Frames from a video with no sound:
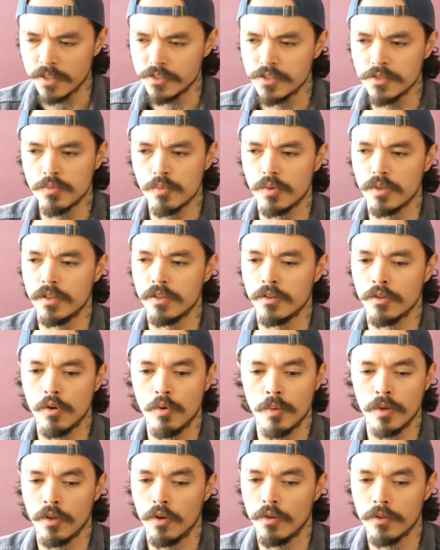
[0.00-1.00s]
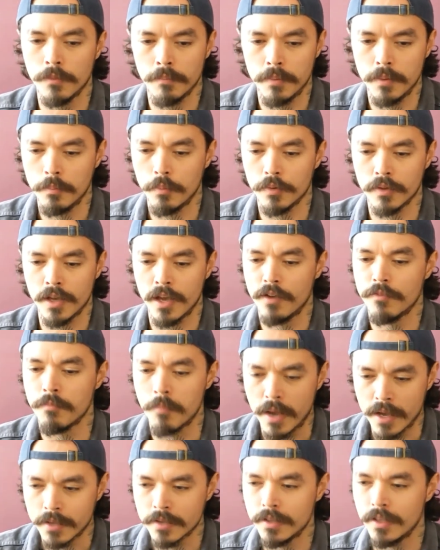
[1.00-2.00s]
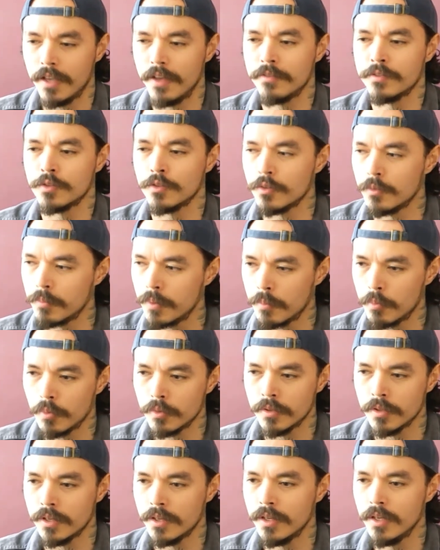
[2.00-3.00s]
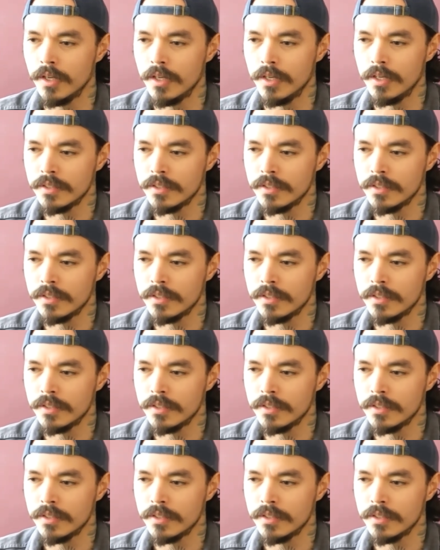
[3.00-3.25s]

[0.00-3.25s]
I just want to know, with all the people that have man caves and all the people that